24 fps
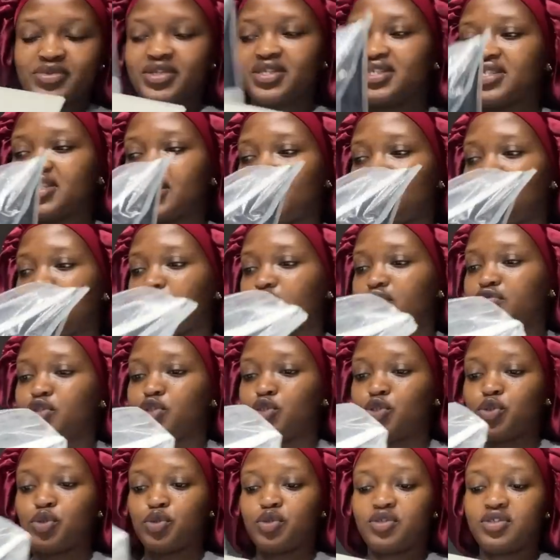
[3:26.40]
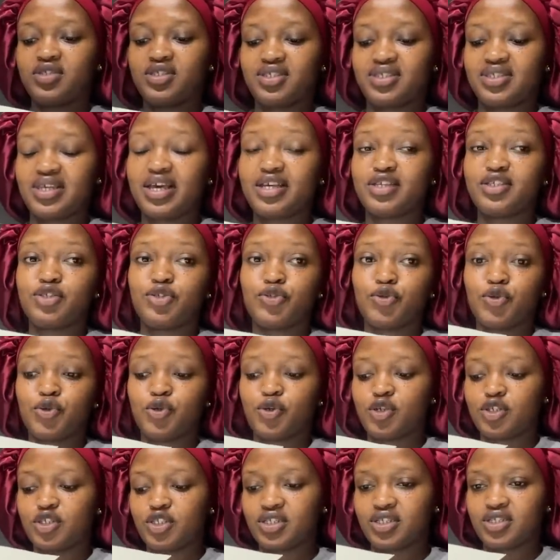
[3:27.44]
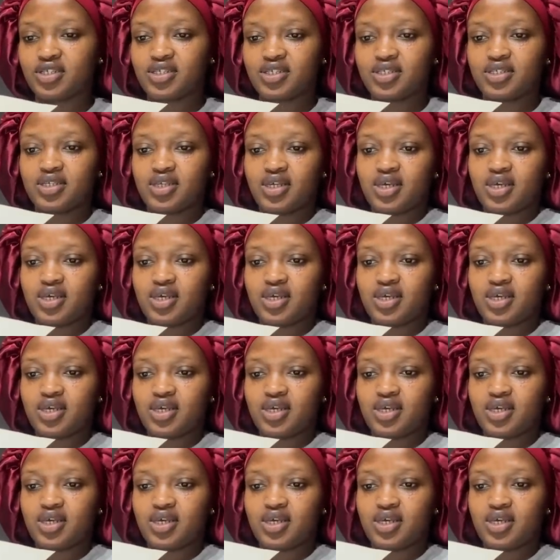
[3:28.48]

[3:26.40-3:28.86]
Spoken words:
It's a pair of shoes. They're so gorgeous.